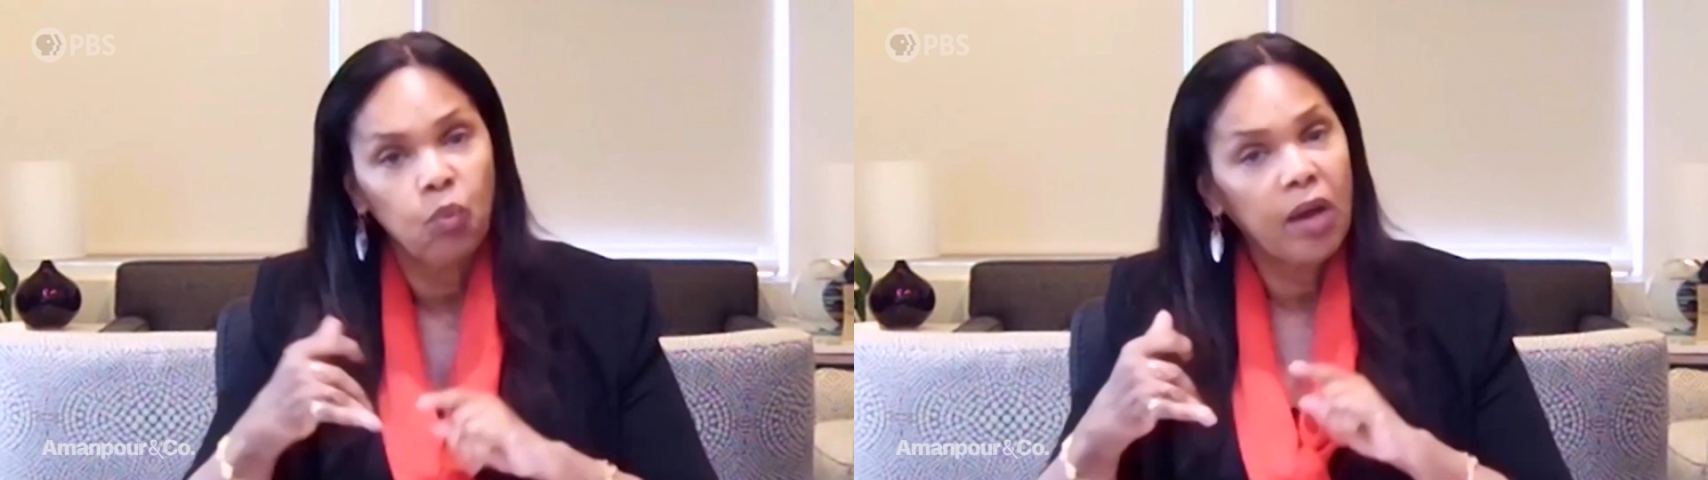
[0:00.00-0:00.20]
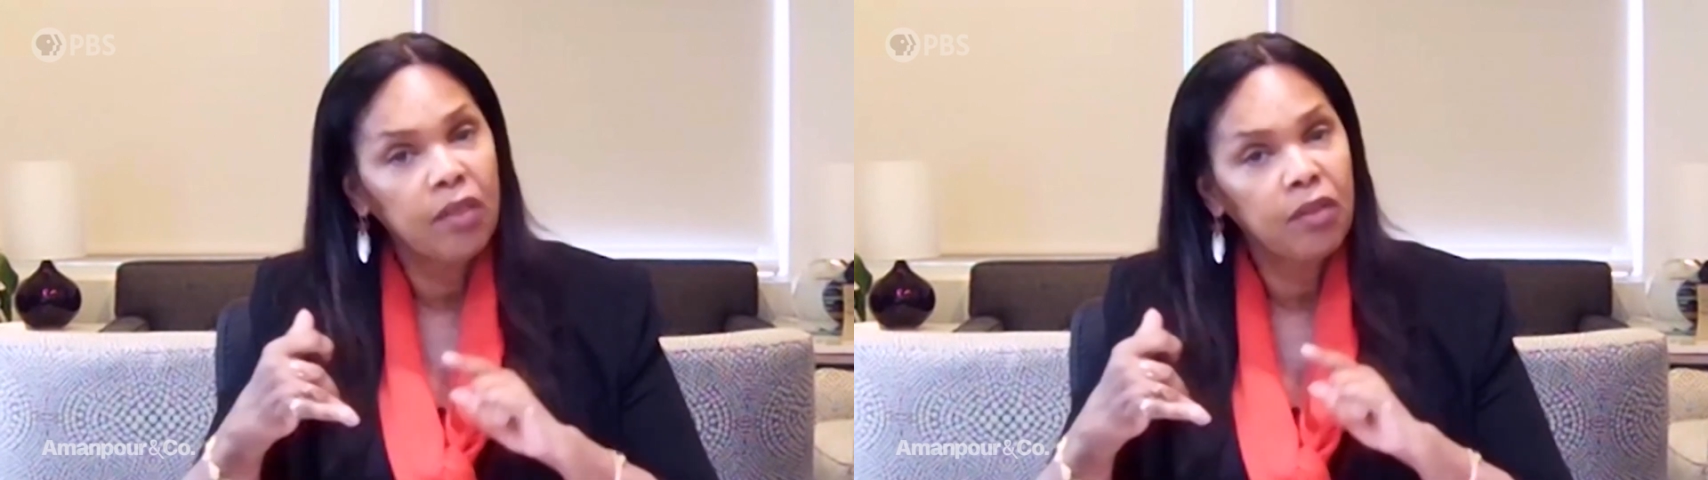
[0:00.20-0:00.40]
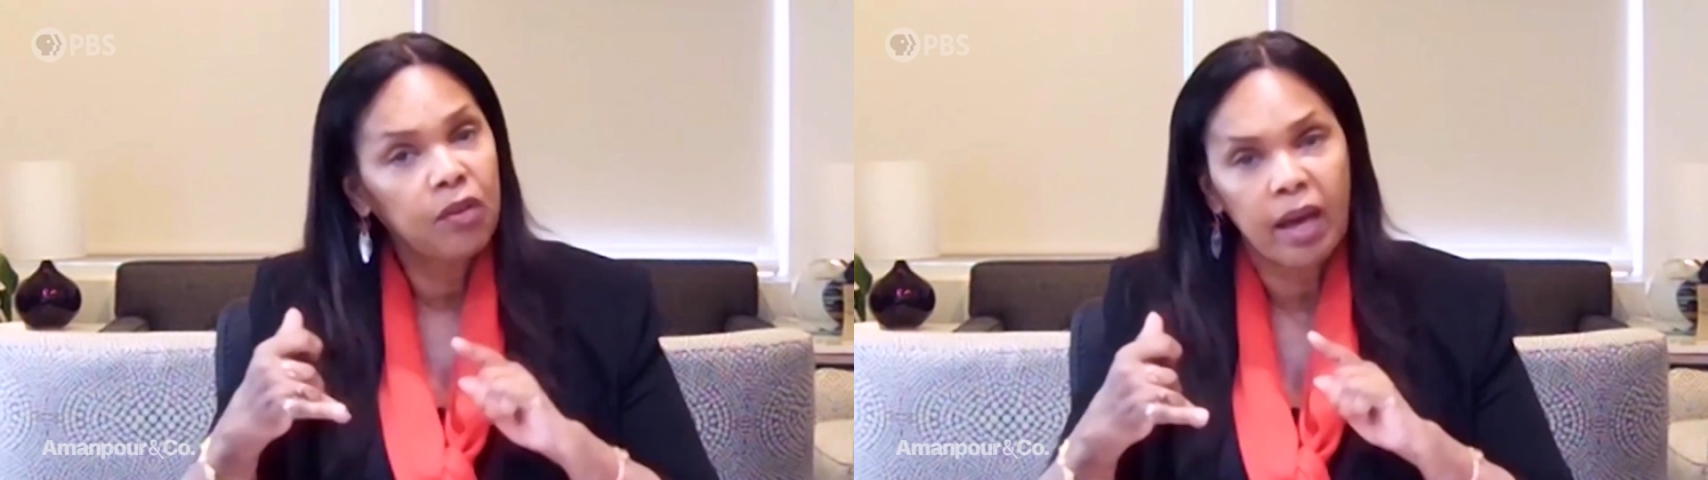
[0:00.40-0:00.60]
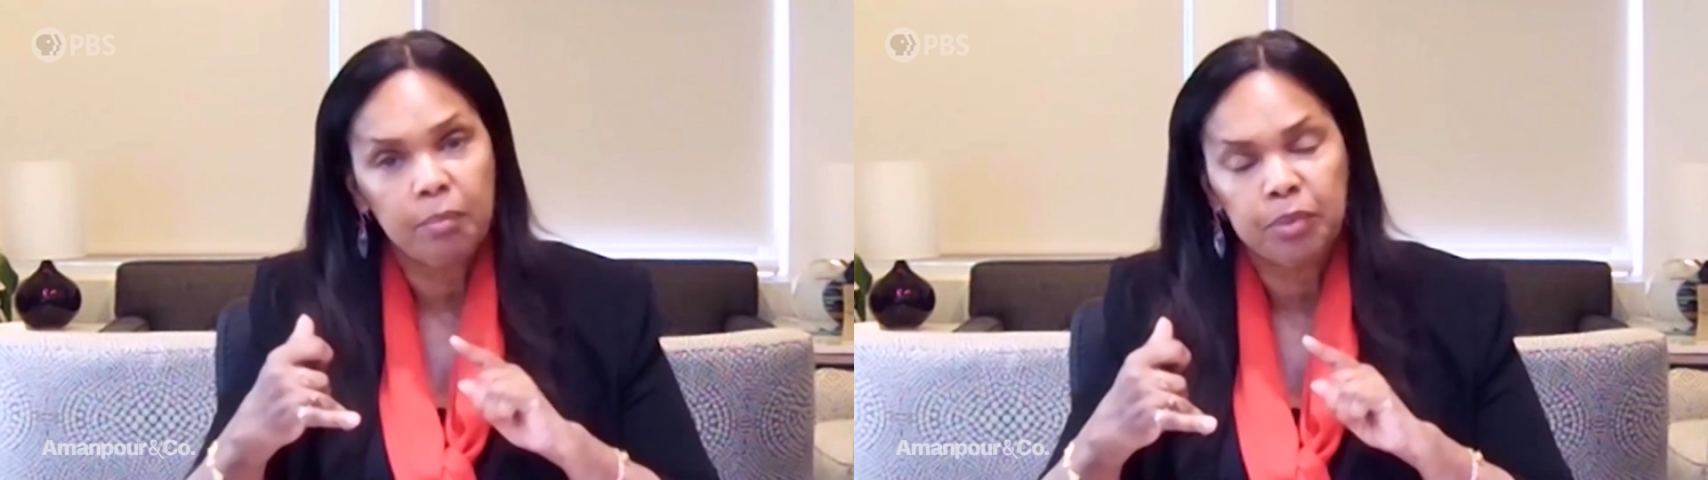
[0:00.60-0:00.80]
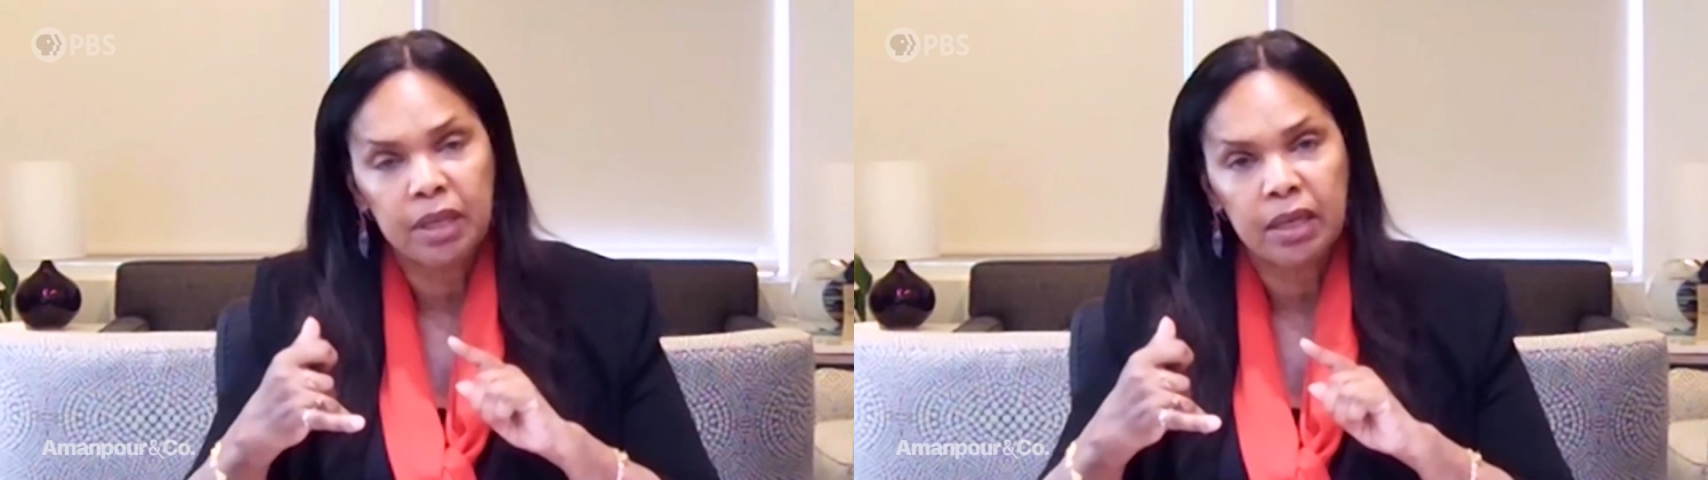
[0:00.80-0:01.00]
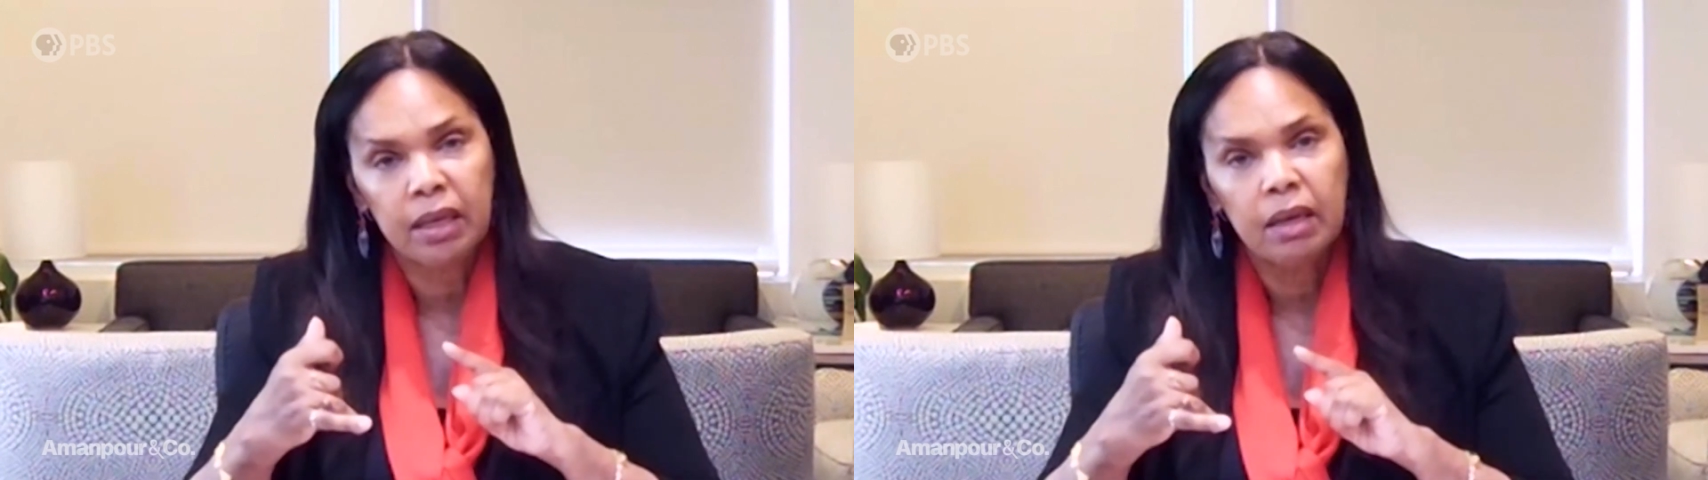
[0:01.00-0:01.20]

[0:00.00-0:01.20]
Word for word: whether that be